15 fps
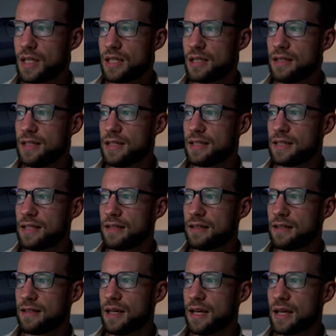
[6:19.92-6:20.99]

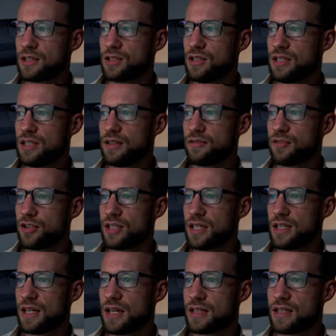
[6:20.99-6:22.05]
then actually the first
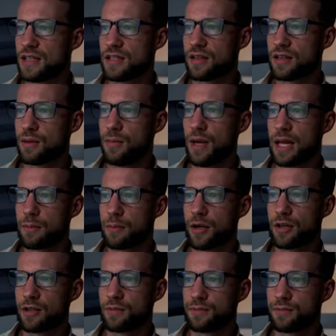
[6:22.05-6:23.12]
index is on the black
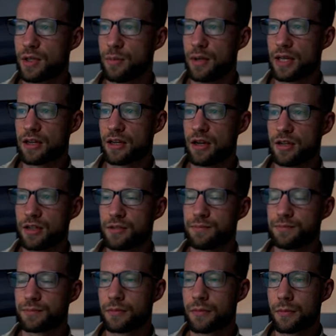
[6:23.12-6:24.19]
part, the black color
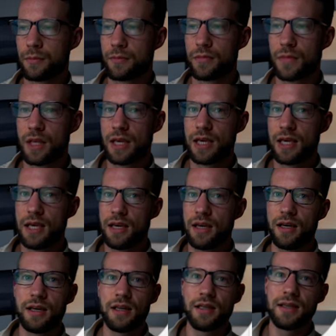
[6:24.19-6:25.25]

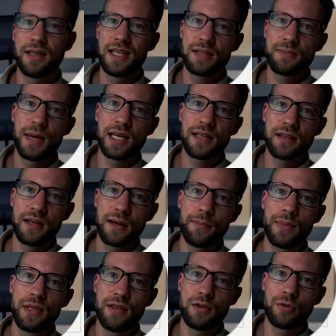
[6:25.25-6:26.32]
this might
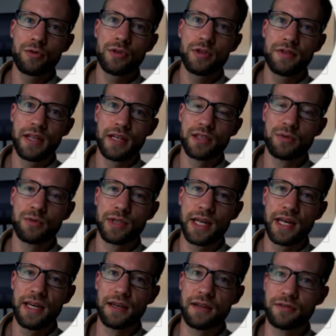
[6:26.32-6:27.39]
not be the order that you want
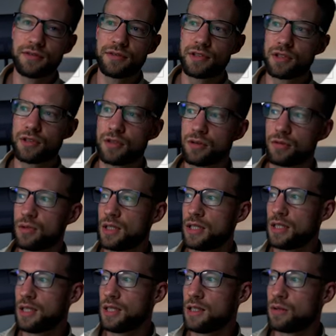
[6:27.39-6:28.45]
to have. So
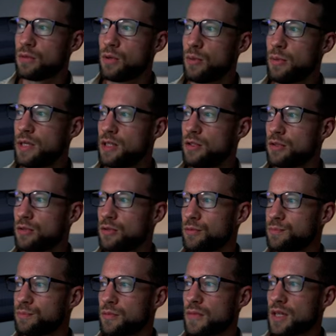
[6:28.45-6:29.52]
what we can
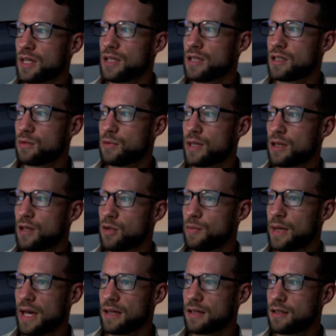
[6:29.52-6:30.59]
do is we can go
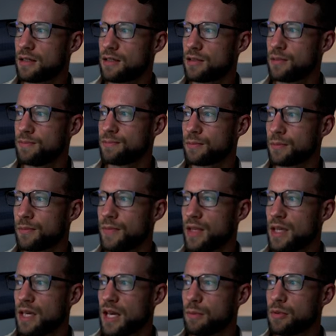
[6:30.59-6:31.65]
back
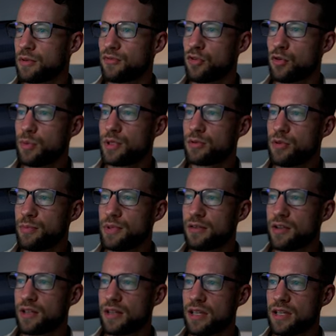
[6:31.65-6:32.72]
and before we grouped
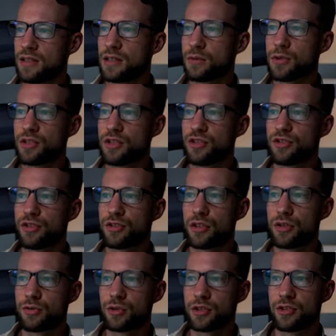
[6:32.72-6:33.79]
everything, there was a
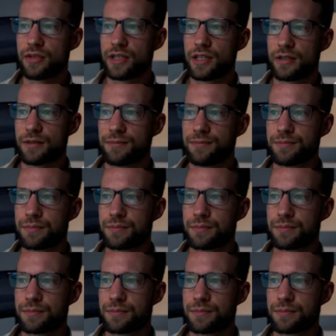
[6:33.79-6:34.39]
certain order here.